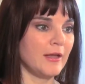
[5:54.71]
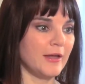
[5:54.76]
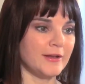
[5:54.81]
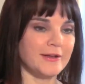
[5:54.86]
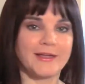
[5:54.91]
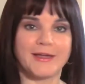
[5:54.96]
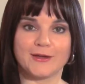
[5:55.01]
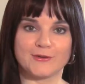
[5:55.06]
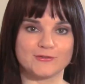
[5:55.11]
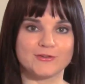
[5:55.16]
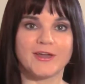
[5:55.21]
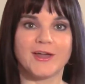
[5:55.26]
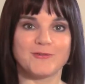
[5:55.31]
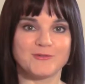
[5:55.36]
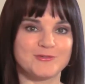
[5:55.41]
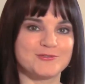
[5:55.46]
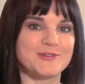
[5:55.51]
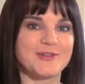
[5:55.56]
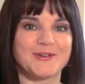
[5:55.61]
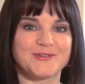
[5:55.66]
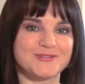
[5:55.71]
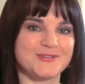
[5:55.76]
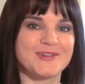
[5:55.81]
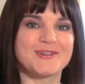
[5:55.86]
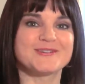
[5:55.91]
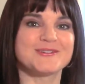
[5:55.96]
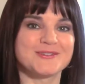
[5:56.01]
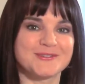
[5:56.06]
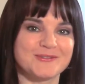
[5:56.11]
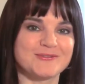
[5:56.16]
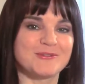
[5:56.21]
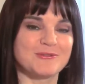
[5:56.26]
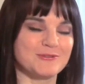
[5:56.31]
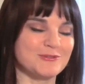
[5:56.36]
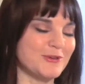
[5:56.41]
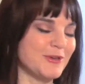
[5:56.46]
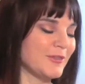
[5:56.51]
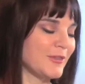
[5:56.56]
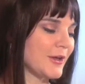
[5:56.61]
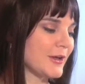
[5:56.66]
and I actually have a flashlight to sometimes
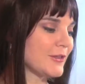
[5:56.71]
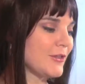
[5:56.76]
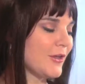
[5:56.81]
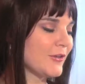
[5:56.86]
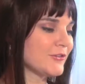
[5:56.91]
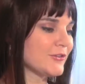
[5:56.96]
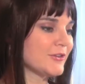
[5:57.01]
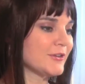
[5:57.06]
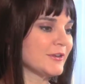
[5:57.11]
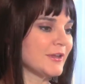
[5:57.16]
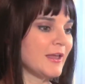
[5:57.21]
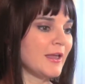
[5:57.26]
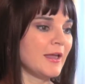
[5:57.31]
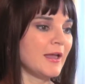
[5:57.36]
look in that closet.